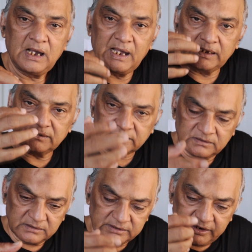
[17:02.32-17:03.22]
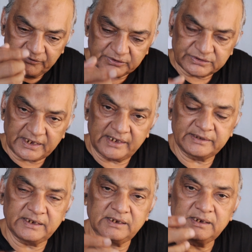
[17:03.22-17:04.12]
I give to
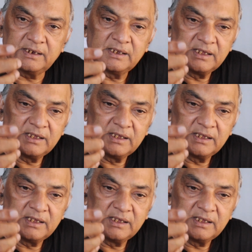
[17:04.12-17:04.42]
charity,